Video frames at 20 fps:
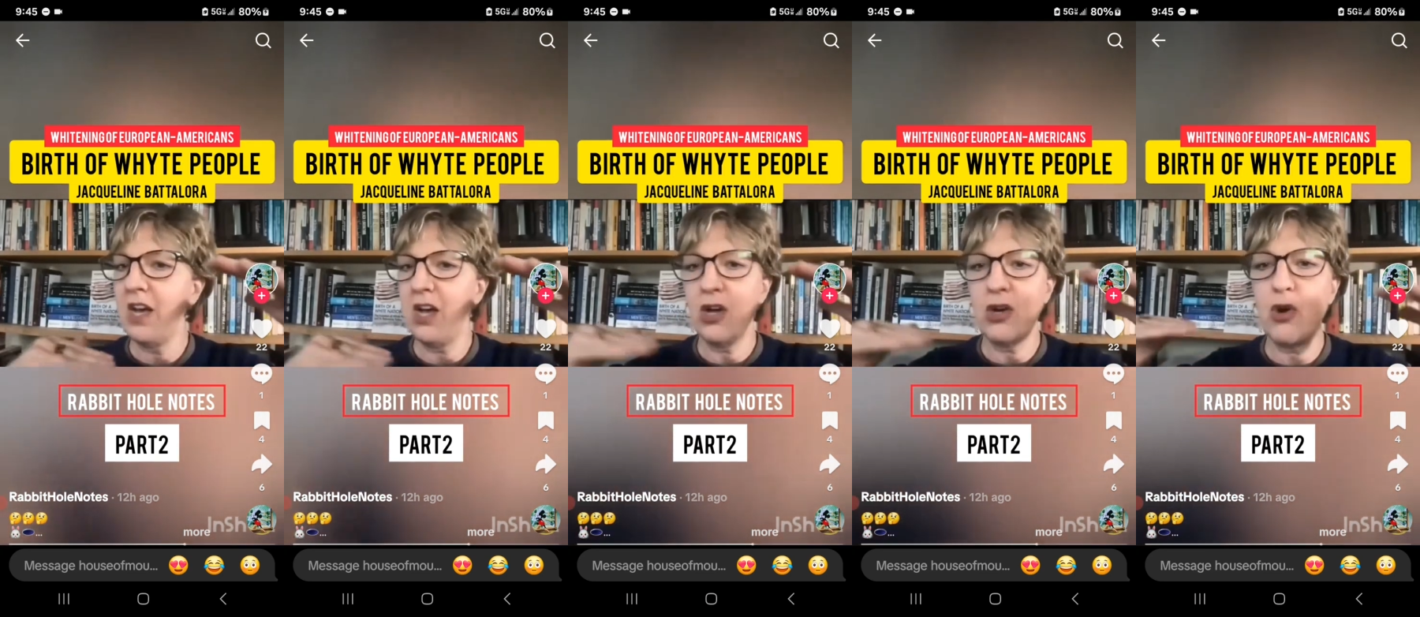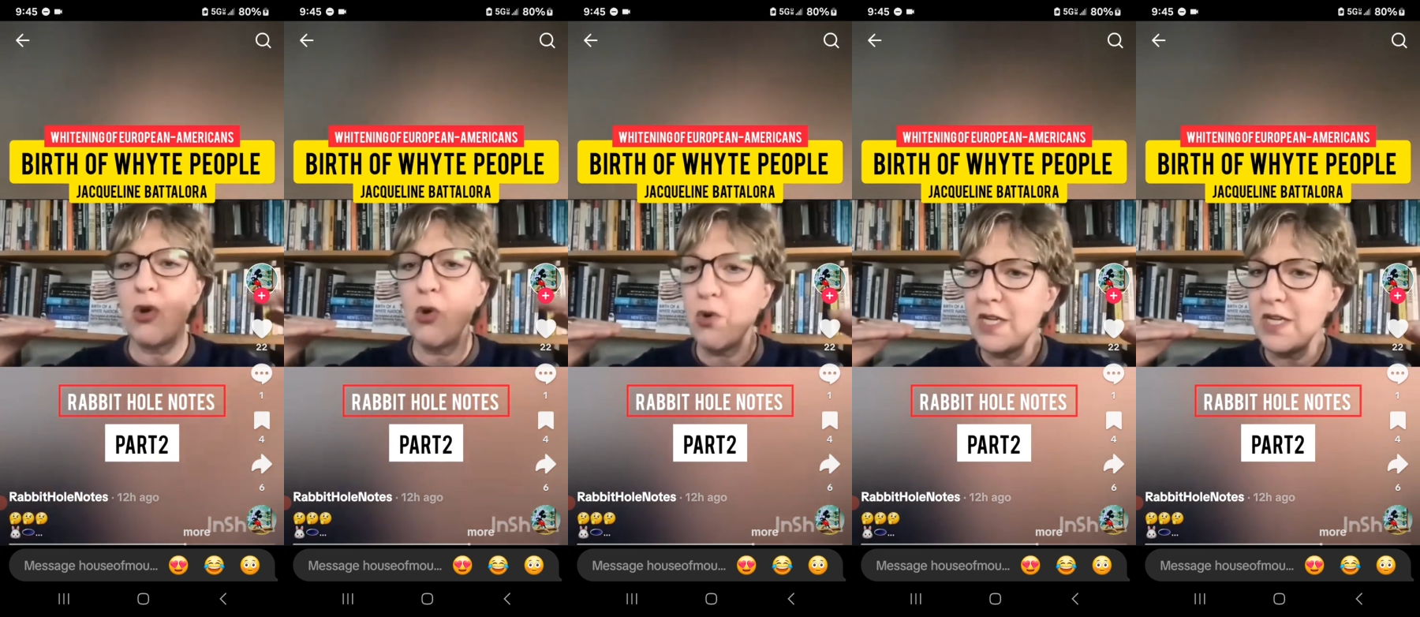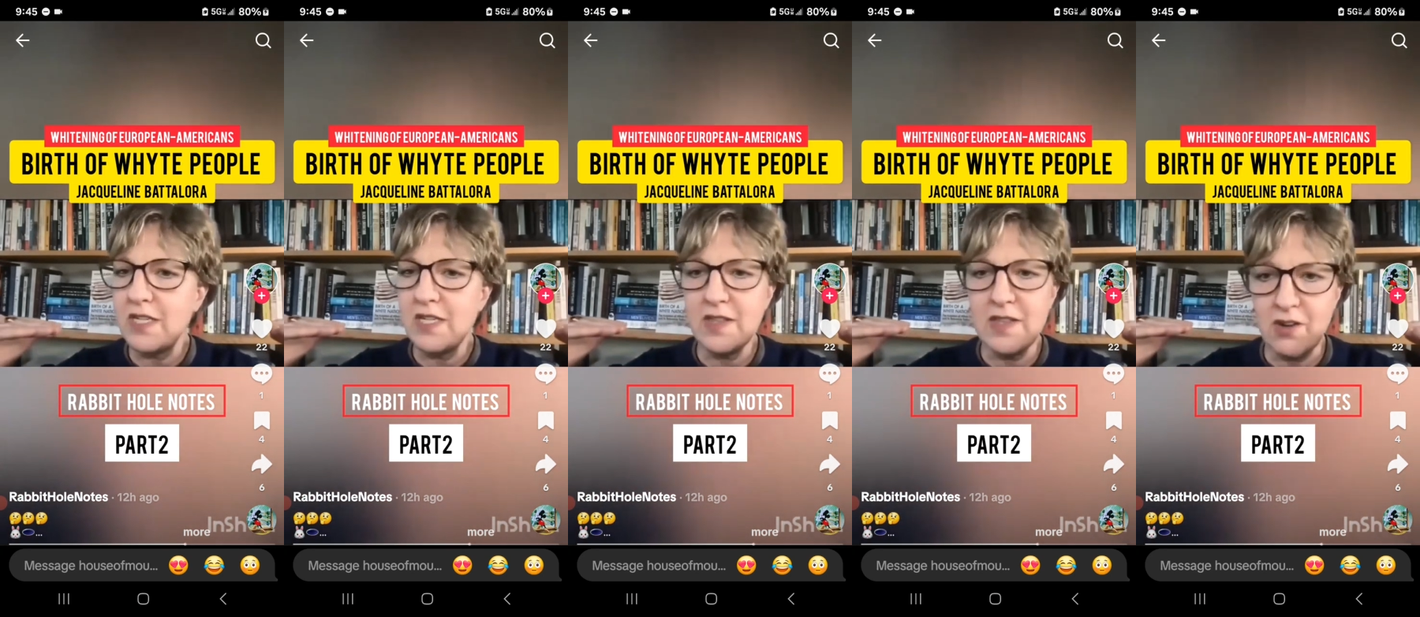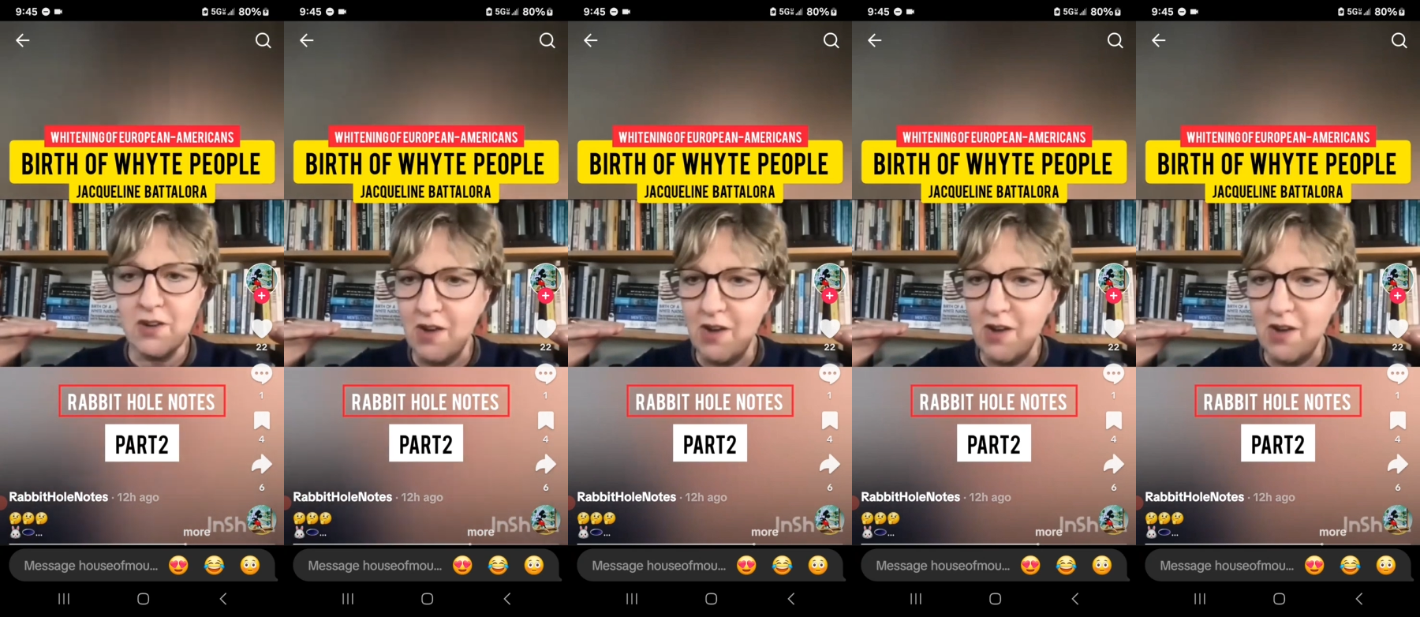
according to their